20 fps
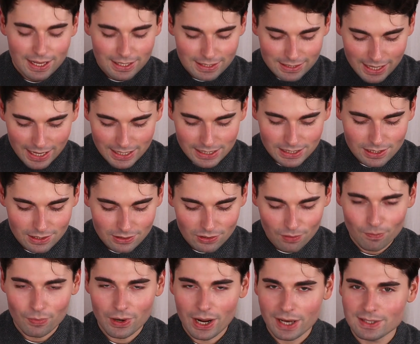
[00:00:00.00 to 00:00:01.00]
yes, the
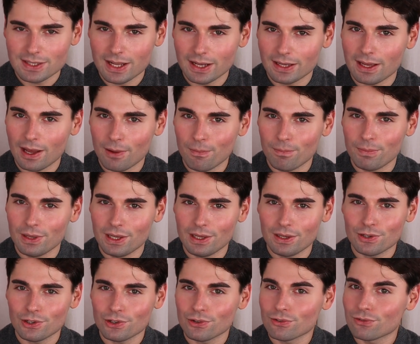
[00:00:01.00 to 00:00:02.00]
price that can
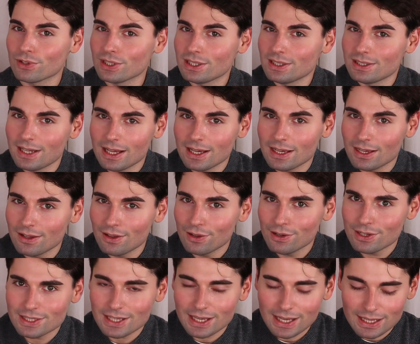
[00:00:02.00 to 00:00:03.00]
be
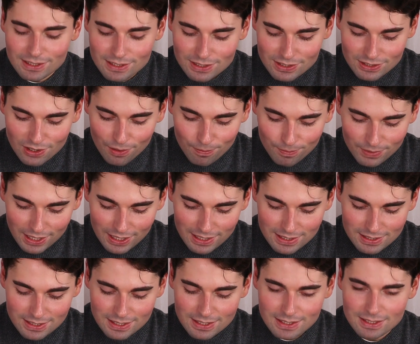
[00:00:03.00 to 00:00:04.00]
ridiculous in some
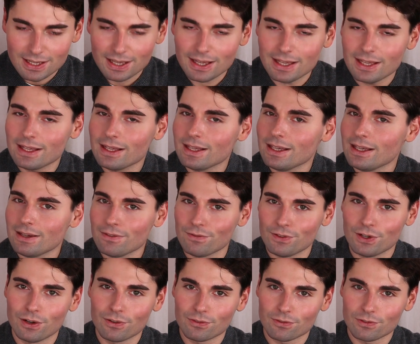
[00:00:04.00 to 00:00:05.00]
cases,
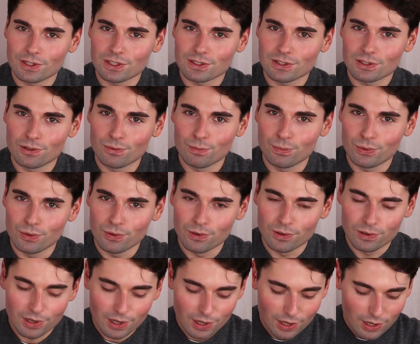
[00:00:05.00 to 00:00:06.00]
even
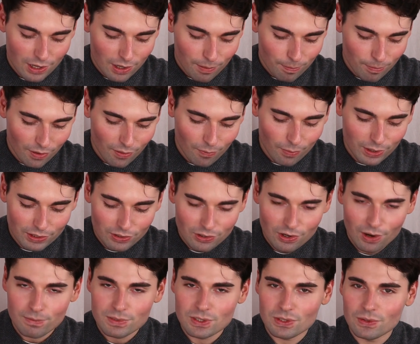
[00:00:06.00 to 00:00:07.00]
unreasonable. But when it
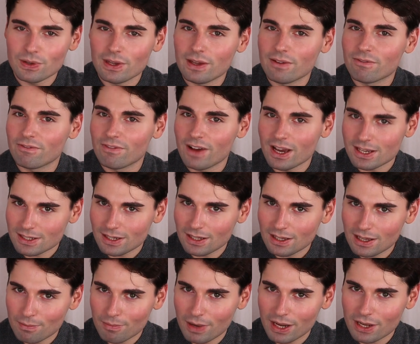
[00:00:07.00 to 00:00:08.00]
comes to
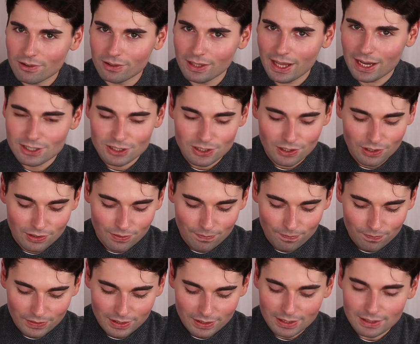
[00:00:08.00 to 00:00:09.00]
investing in my collection,
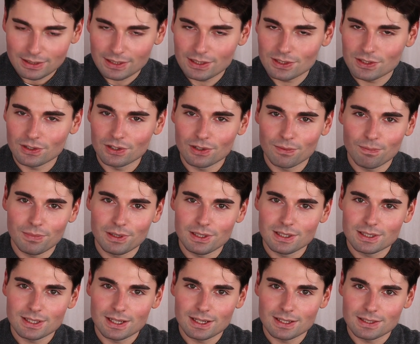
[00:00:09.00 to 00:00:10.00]
these are the
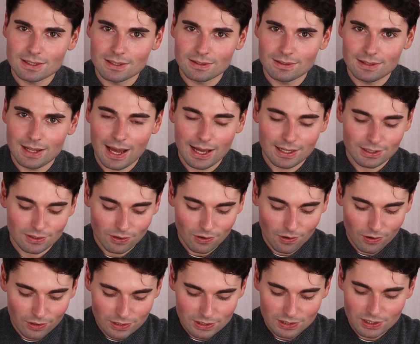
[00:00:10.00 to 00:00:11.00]
pieces that
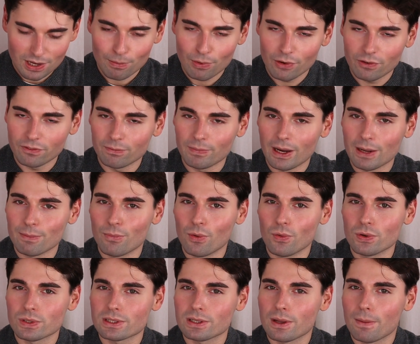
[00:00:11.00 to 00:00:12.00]
are some of my
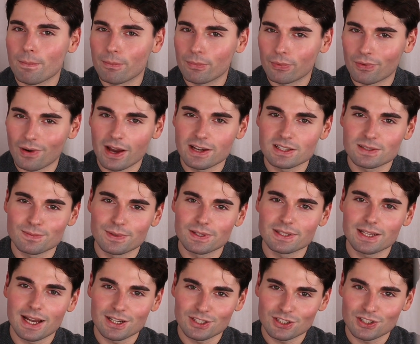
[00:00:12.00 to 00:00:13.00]
most prized
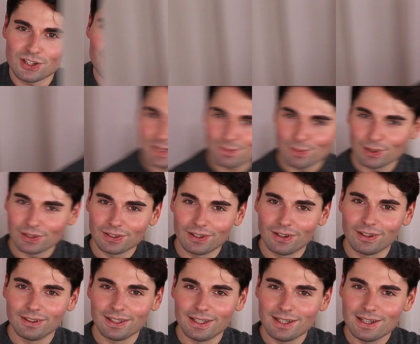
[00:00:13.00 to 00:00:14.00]
possession. And last but
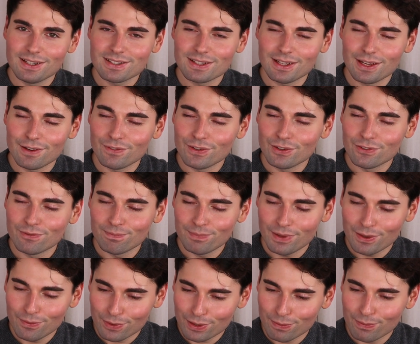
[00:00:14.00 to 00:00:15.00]
not least, if you've
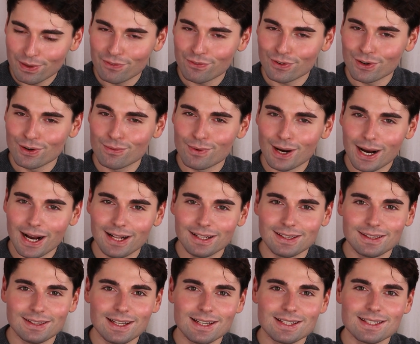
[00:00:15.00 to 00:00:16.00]
been with me for a
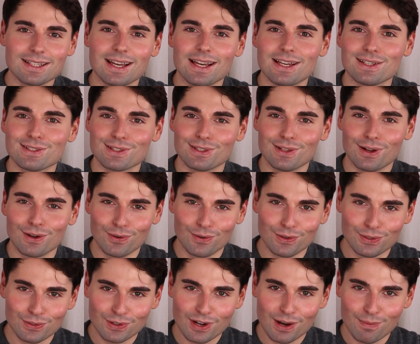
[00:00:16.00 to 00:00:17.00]
while, this is not
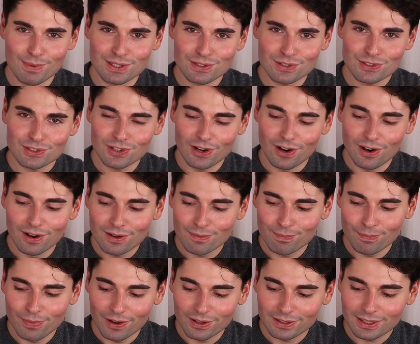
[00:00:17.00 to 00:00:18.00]
going to come as a
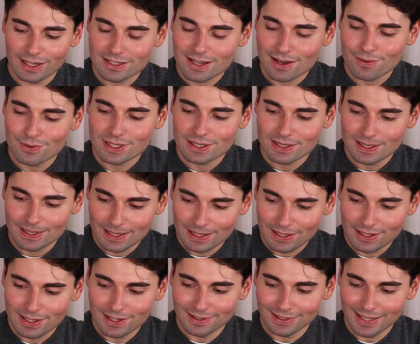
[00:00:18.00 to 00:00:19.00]
shock, but as I was
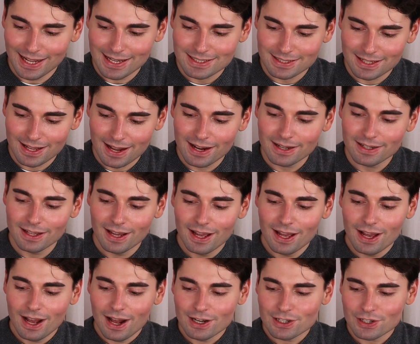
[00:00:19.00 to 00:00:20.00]
sitting here last night,
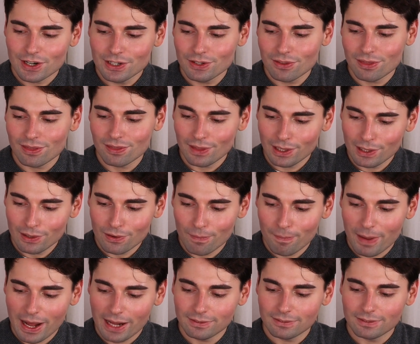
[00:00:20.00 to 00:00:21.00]
trying to think
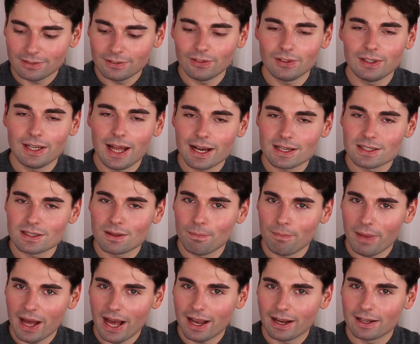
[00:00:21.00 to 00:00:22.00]
about the next
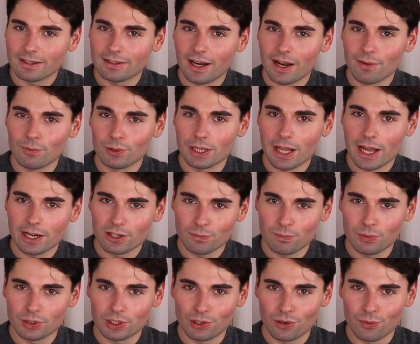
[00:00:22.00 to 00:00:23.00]
bag that I would like to
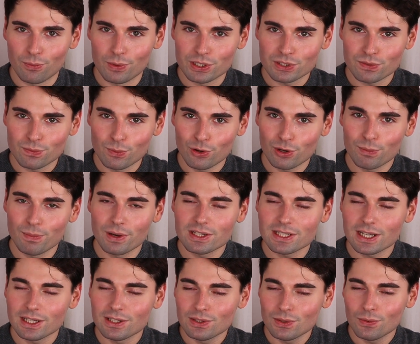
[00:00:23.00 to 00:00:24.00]
put in a wish for because
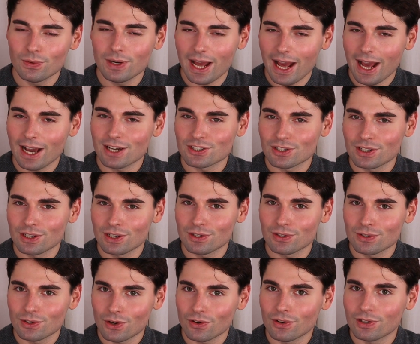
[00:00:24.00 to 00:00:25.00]
I don't actually
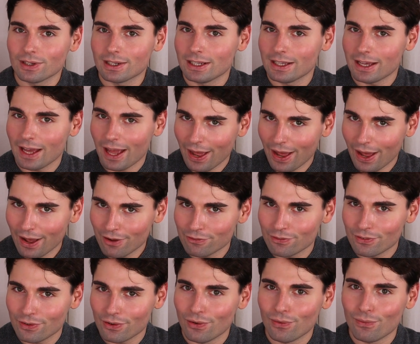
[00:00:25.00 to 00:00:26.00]
currently have
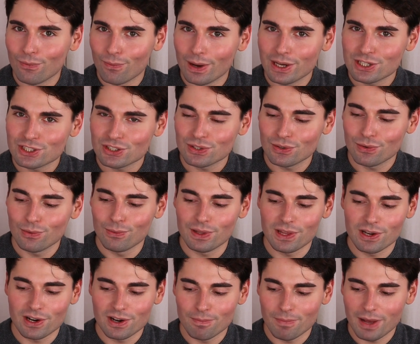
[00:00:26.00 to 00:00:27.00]
a wish with
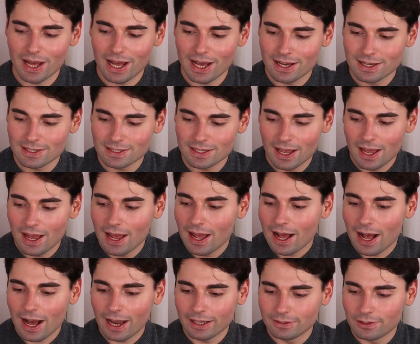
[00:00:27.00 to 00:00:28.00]
Hermes.
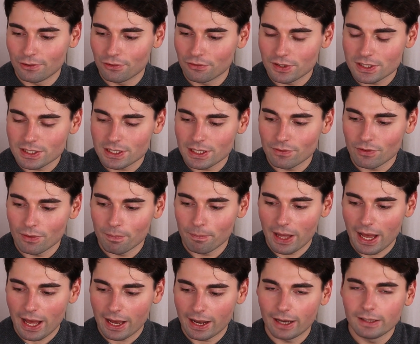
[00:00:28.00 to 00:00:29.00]
I didn't receive a
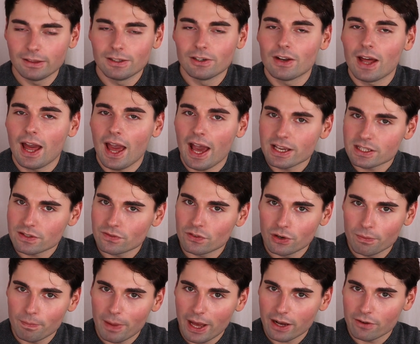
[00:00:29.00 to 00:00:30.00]
bag. I didn't ask for
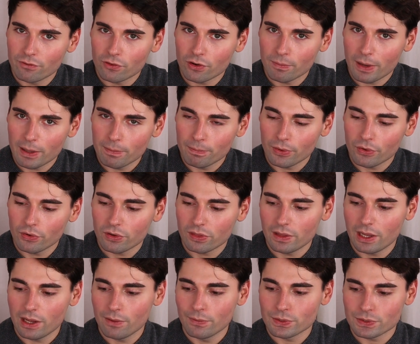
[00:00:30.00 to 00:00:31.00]
a bag for my
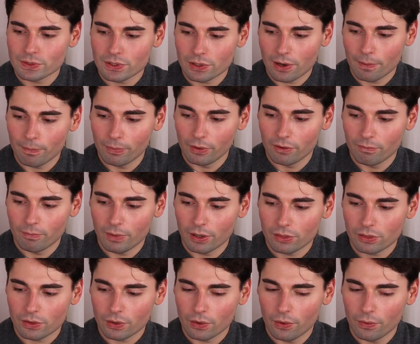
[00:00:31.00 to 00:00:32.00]
birthday, which was a couple of
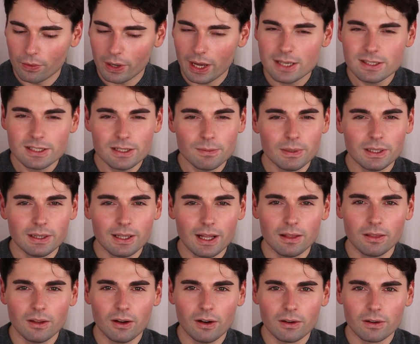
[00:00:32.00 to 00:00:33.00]
months ago. Has it been
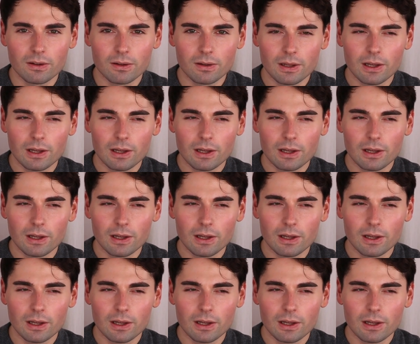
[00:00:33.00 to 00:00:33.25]
that long?